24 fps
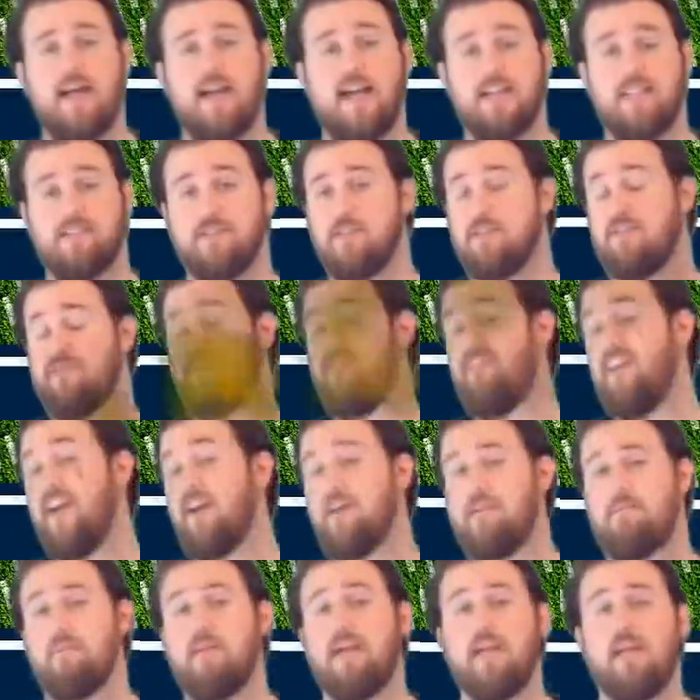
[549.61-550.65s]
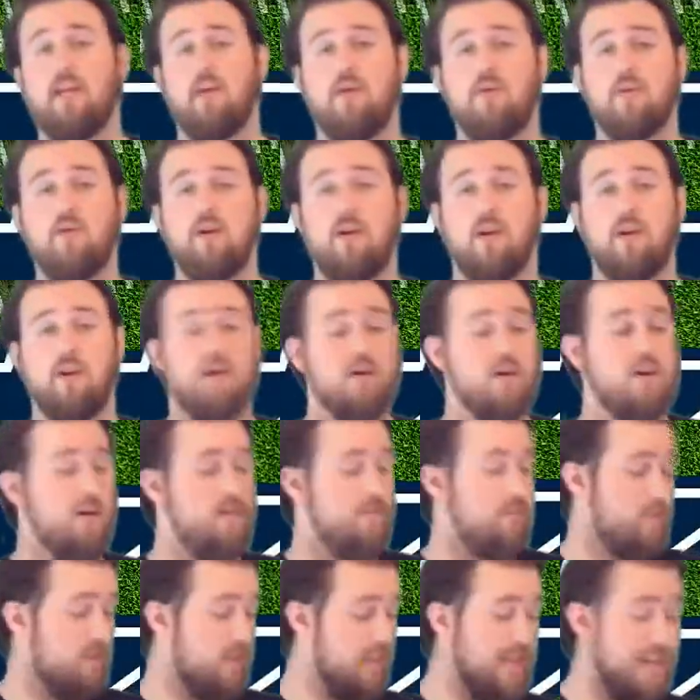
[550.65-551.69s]
has looked very mediocre
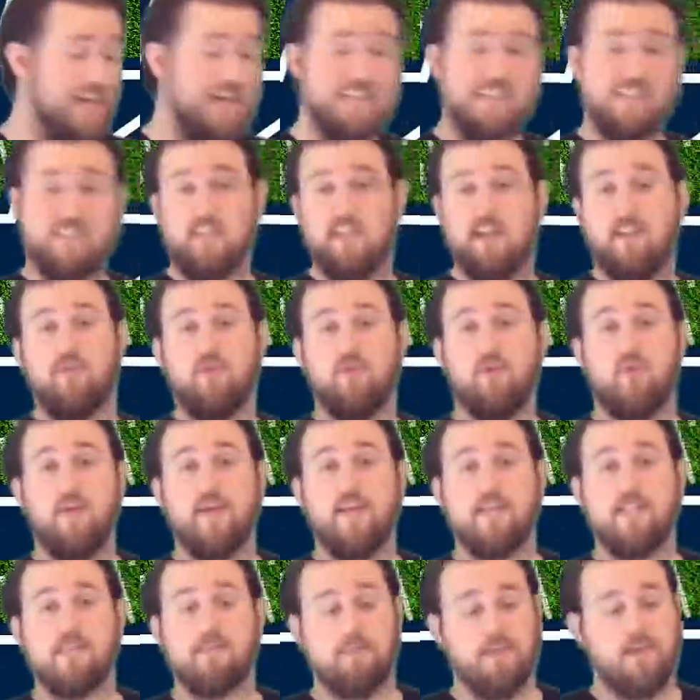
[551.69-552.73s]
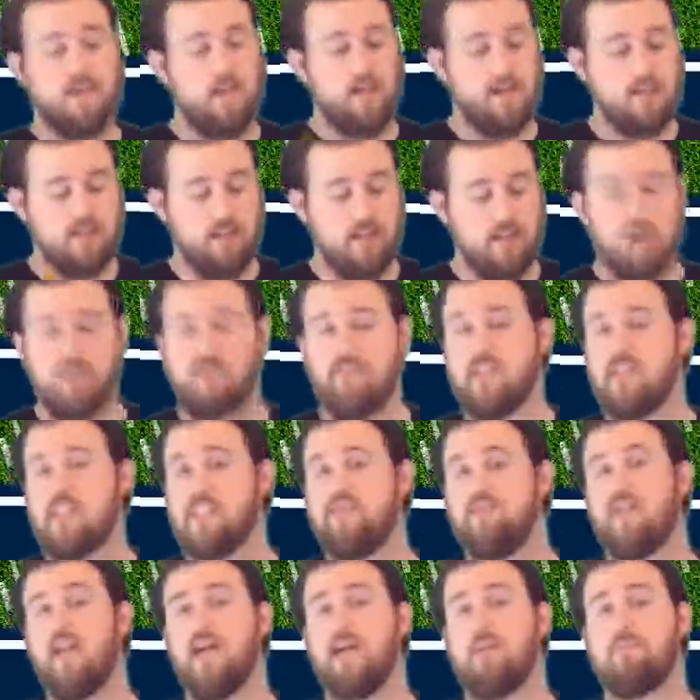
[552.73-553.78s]
for the last several weeks because the
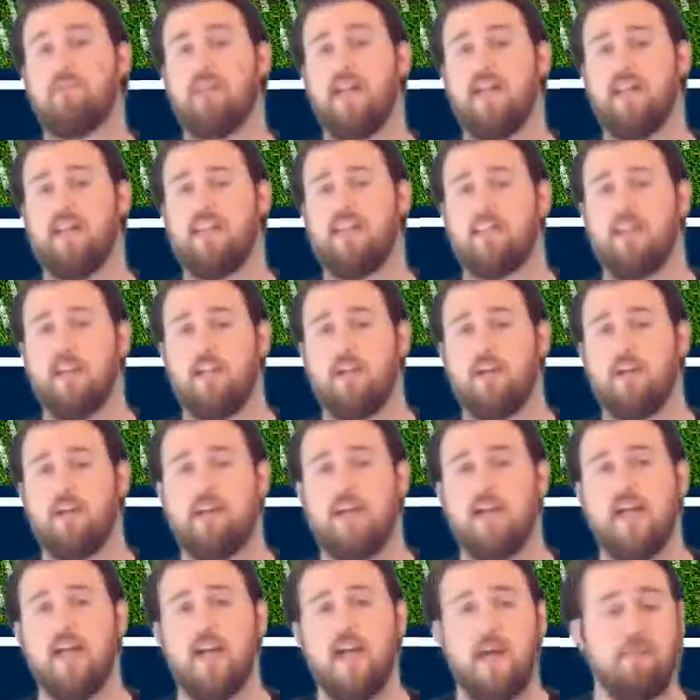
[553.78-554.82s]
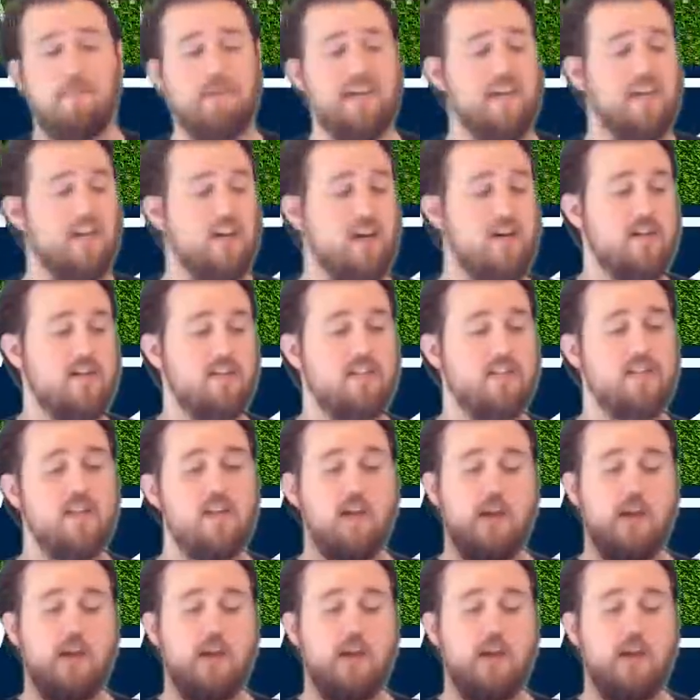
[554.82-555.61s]
offensive line play isn't good and because